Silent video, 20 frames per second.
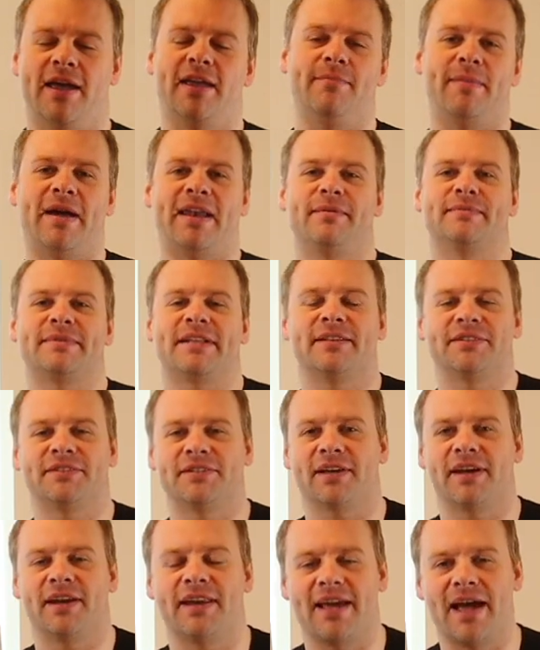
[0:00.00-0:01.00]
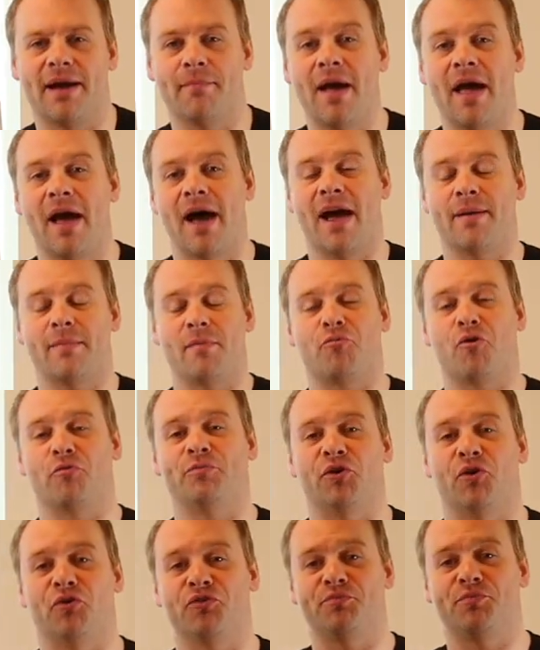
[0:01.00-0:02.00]
Hey, my name's Alasdair Cunningham. I'm a
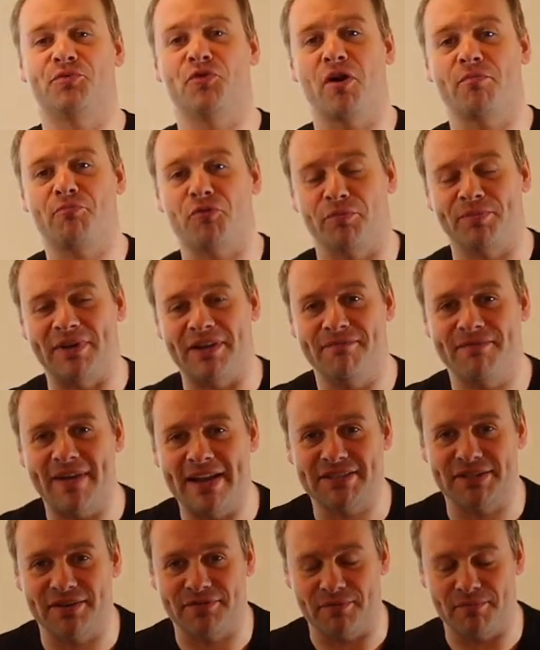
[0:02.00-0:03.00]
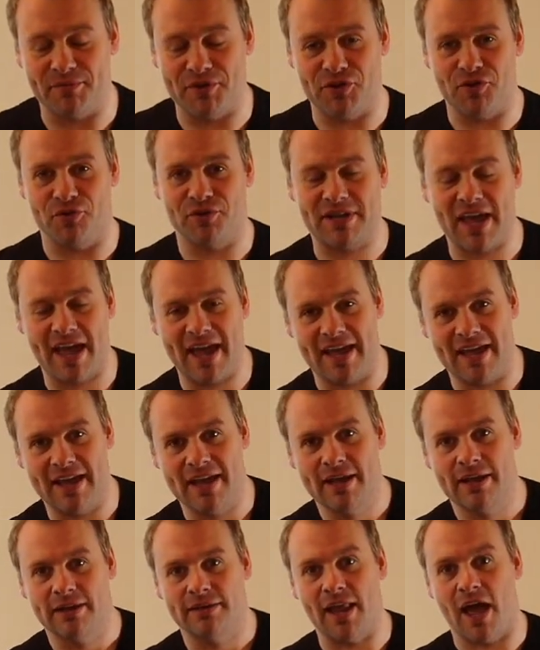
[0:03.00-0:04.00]
property entrepreneur, property investor from the
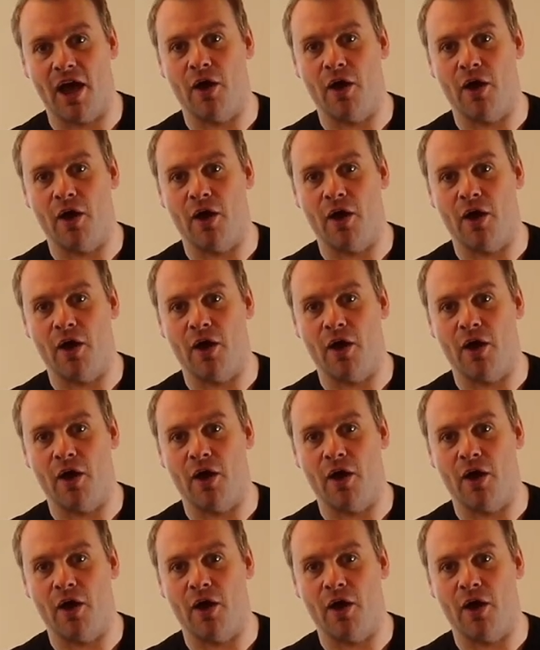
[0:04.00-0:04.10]
UK.